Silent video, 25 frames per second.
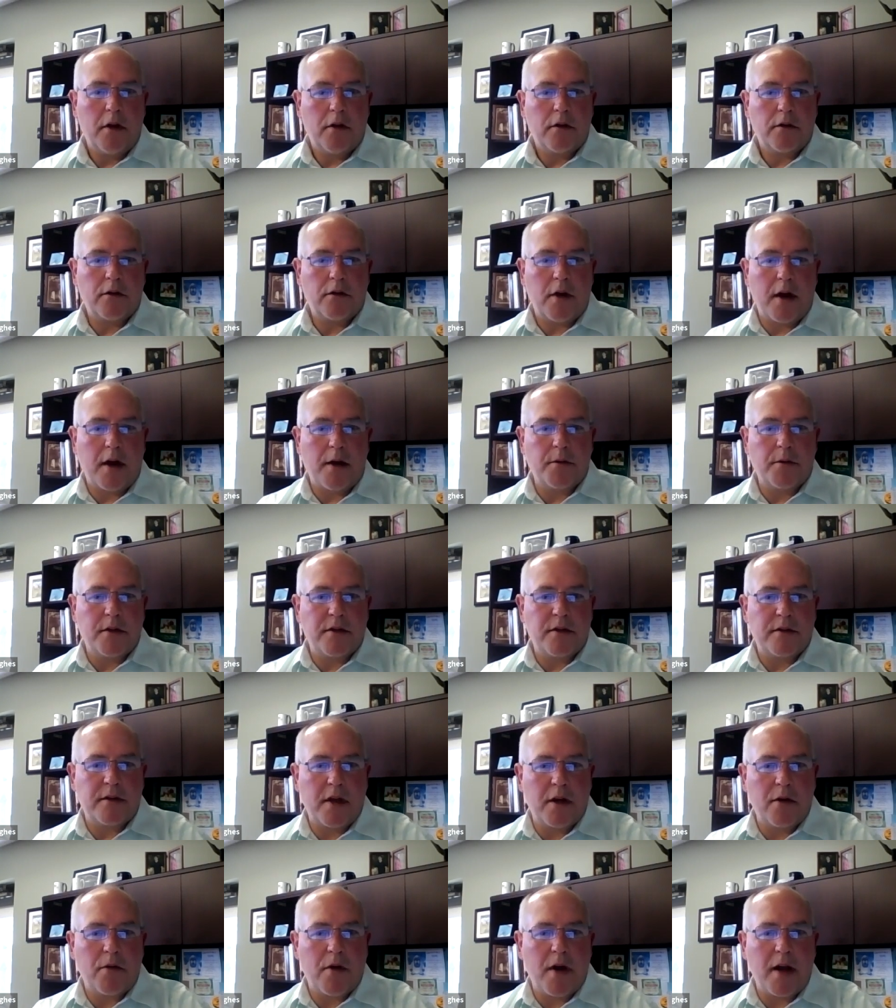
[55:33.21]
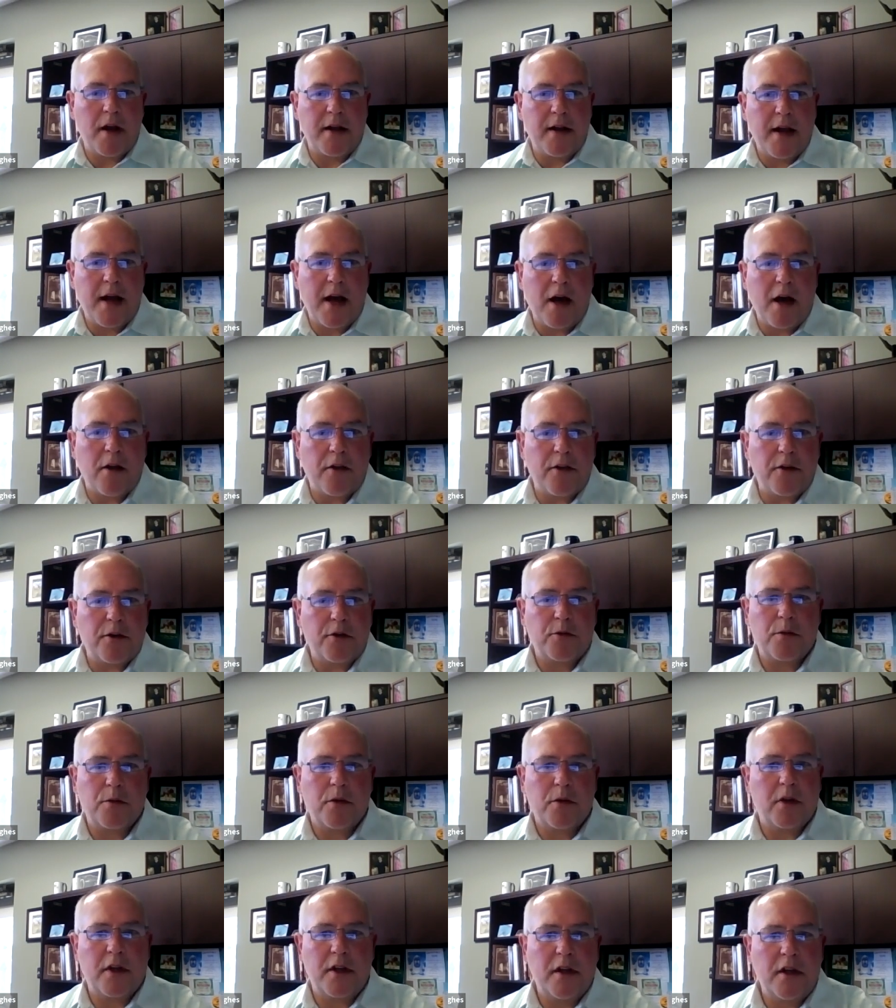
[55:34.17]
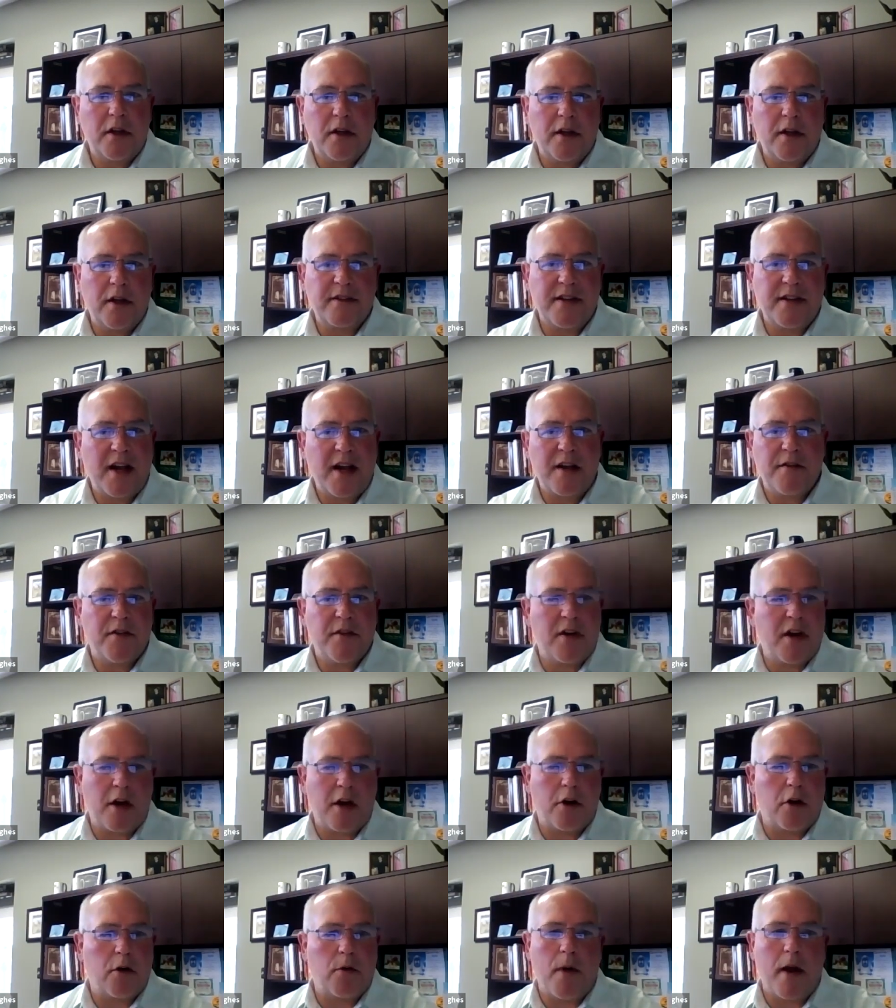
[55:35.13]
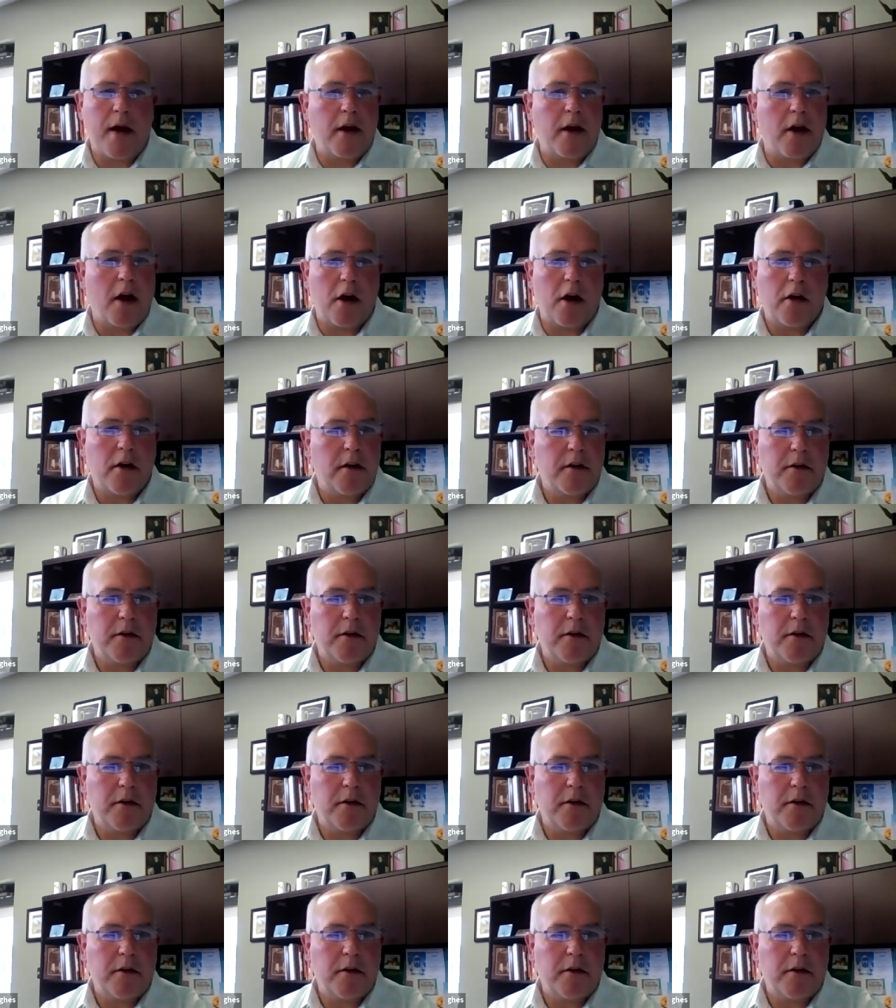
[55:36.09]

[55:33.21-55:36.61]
So I would say right now, it's not even on our radar.